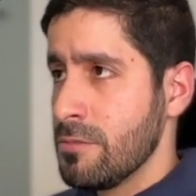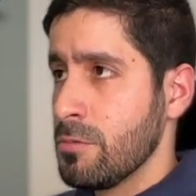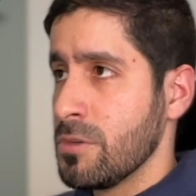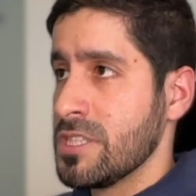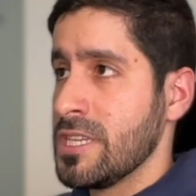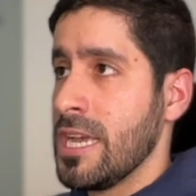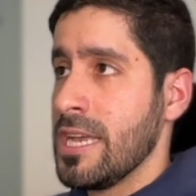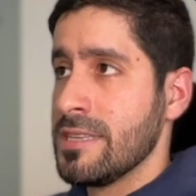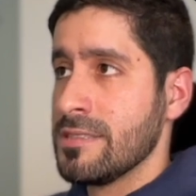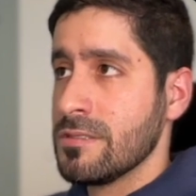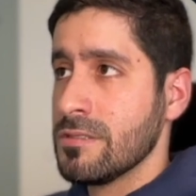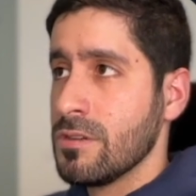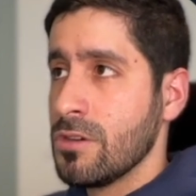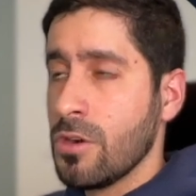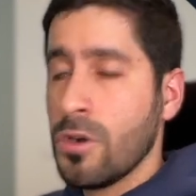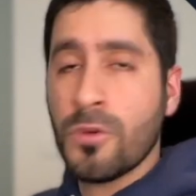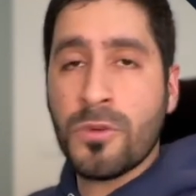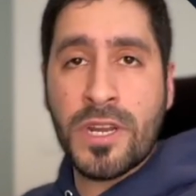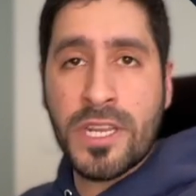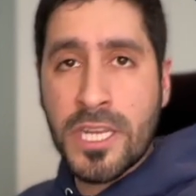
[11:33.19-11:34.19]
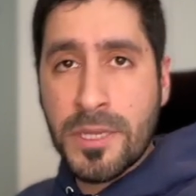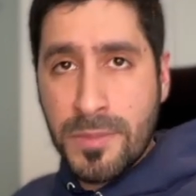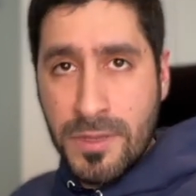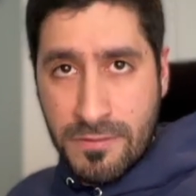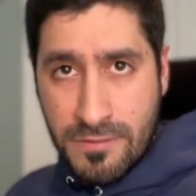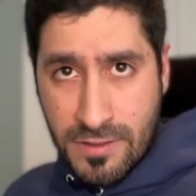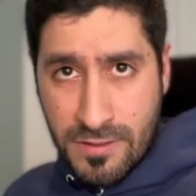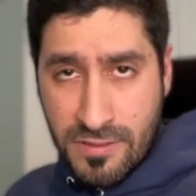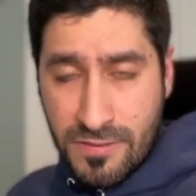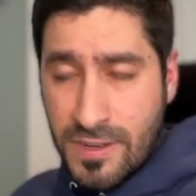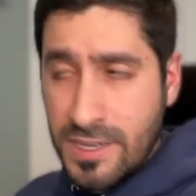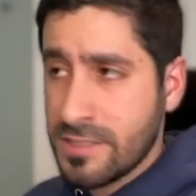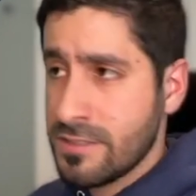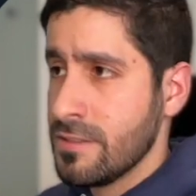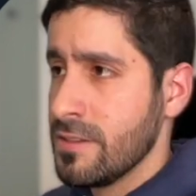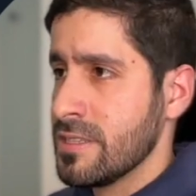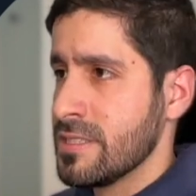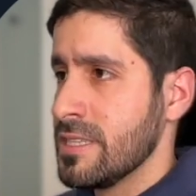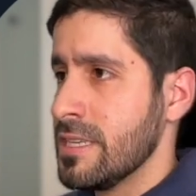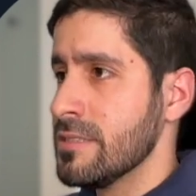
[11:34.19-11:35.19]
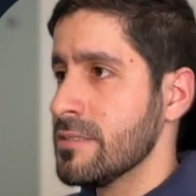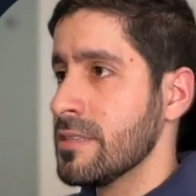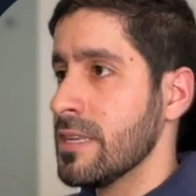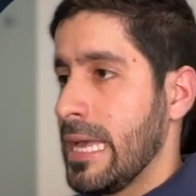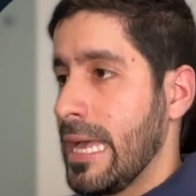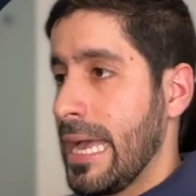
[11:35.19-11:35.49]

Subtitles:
which has already been verified to exist,